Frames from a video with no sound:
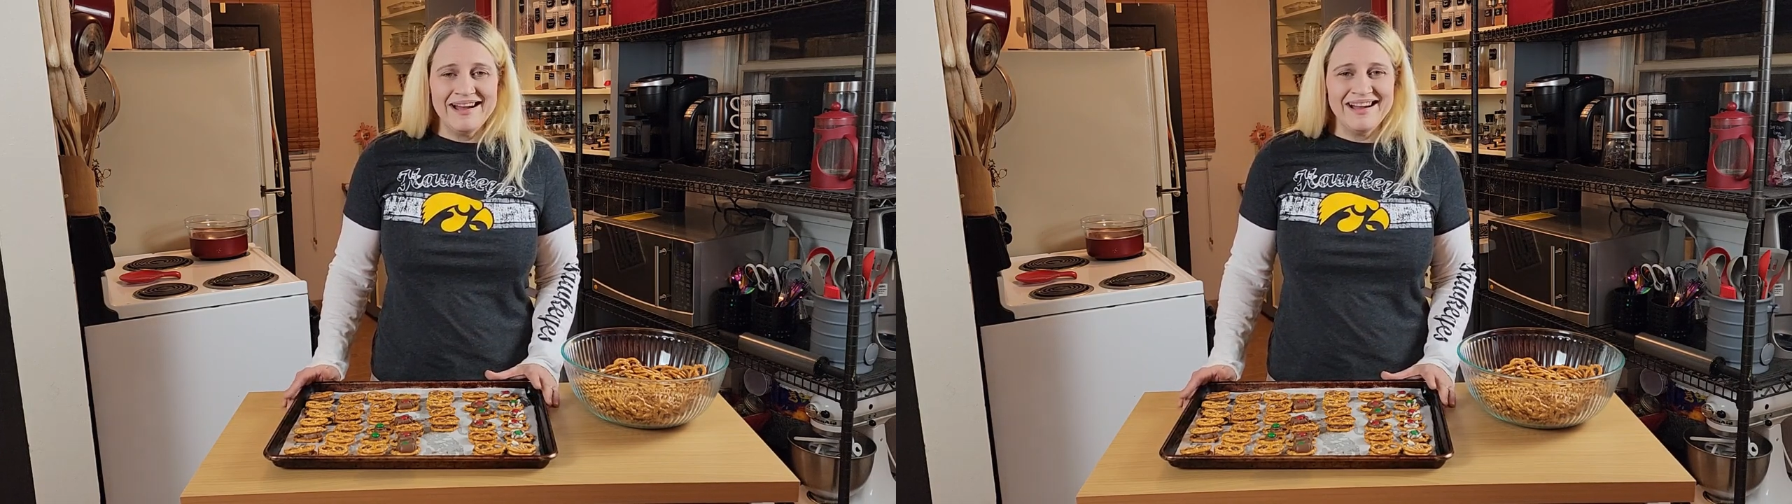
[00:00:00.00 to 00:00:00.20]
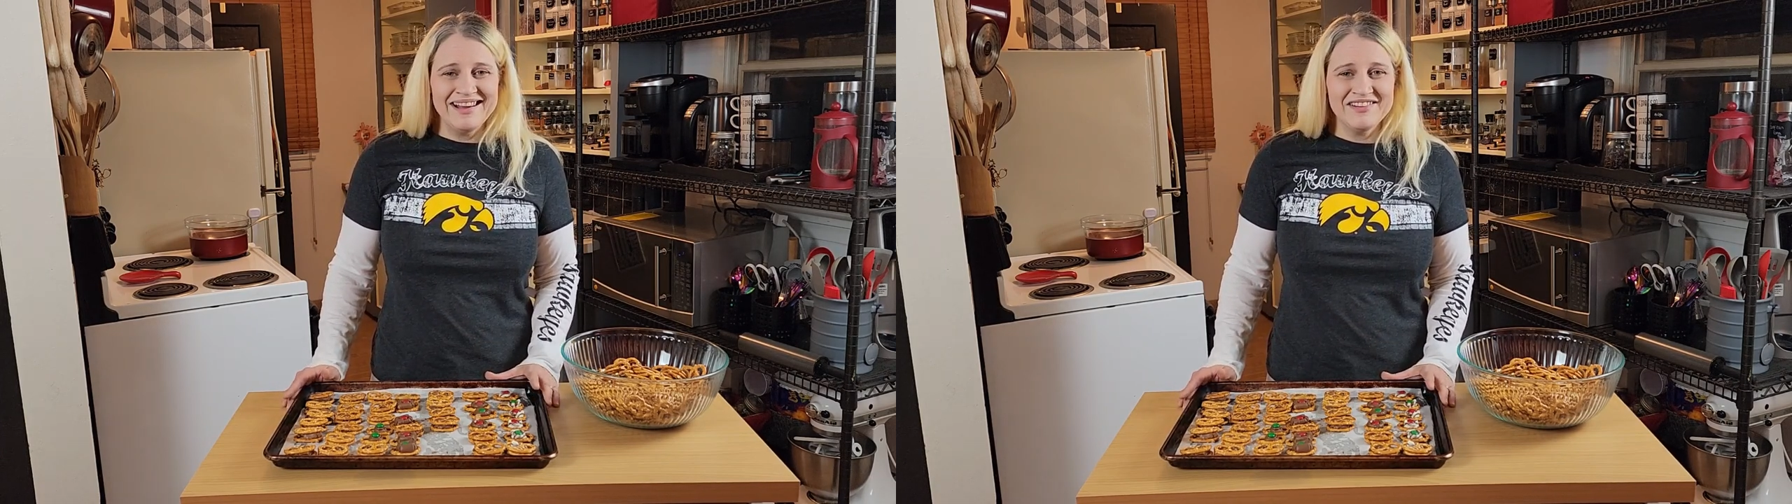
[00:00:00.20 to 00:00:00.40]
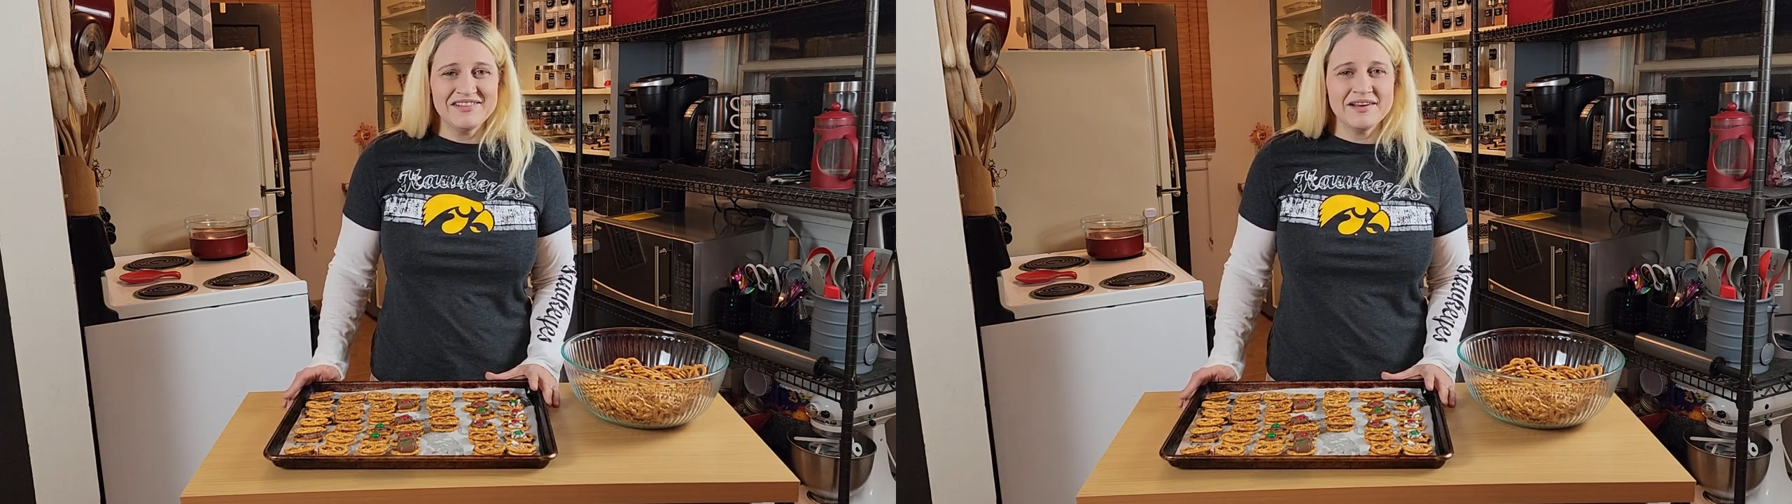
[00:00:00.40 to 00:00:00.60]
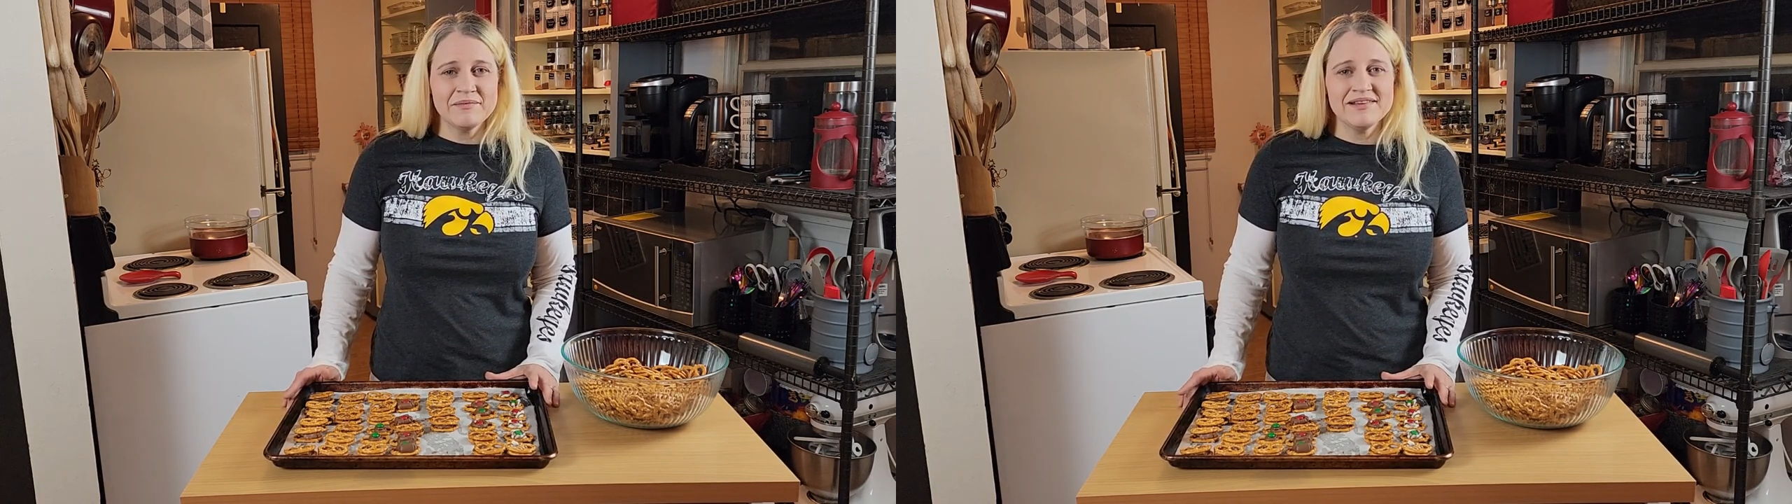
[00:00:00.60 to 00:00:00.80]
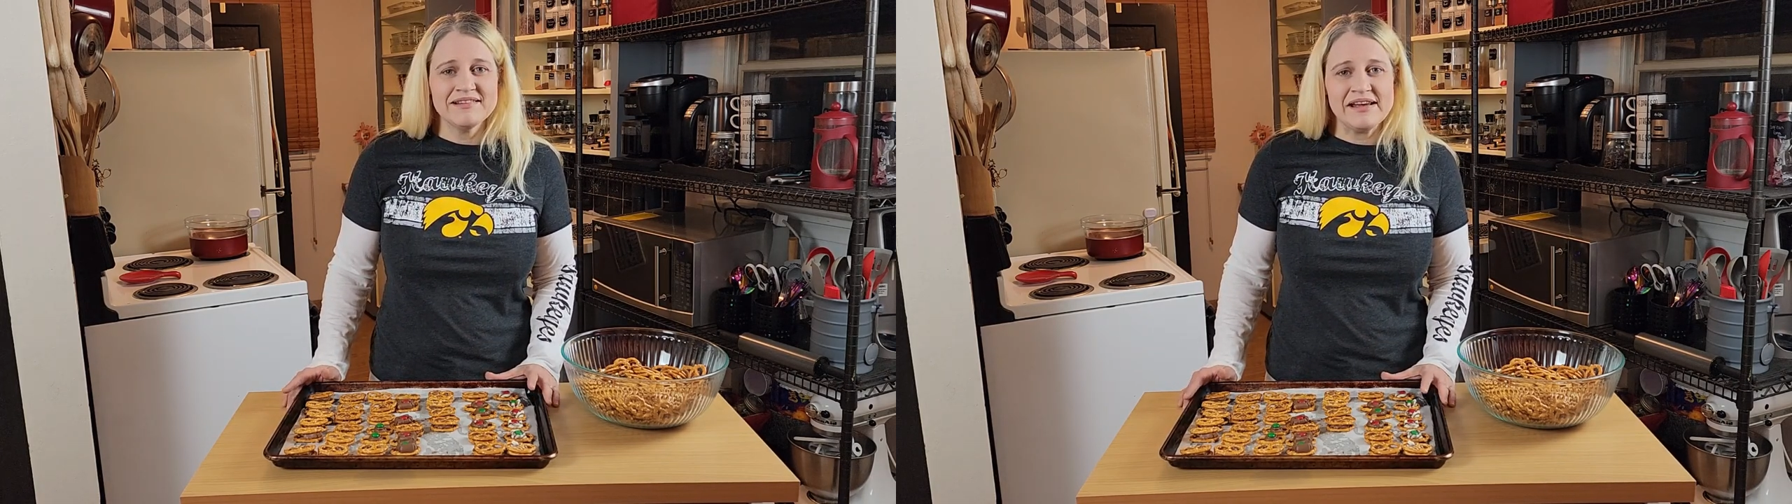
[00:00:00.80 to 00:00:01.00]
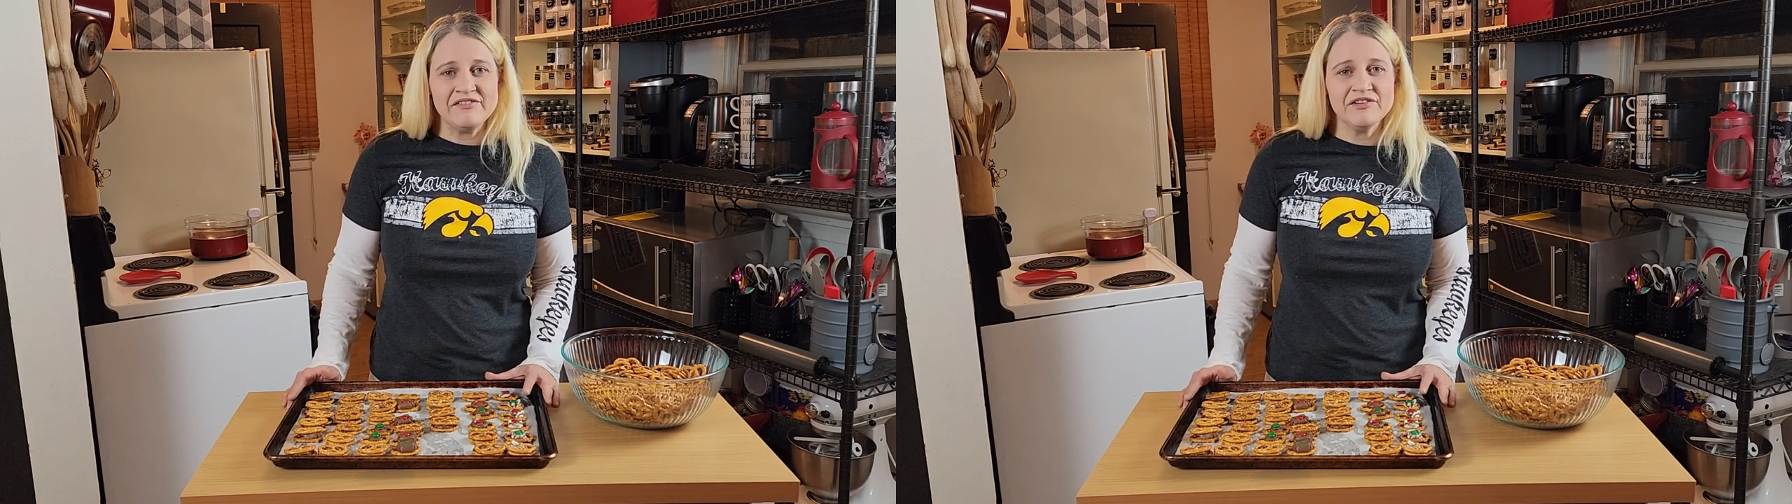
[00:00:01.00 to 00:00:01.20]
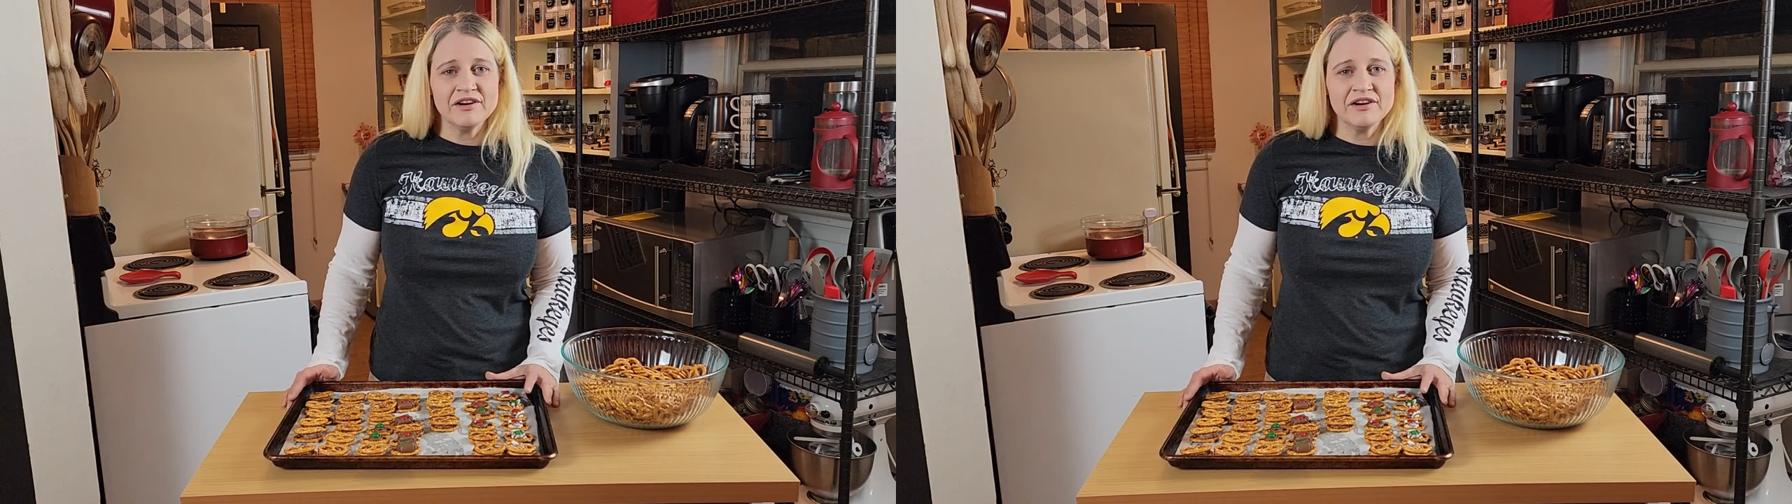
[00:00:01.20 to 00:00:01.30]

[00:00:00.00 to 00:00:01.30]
Uh, I just stuck them outside